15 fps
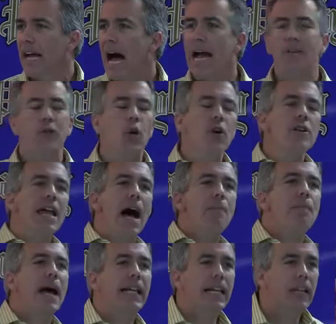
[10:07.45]
I turned
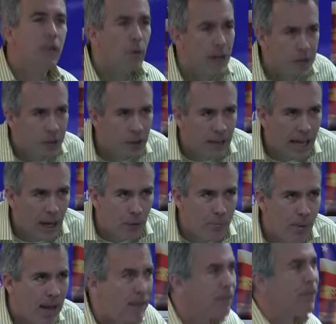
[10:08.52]
down my congressional
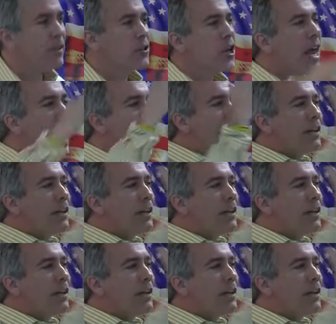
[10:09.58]
health benefits.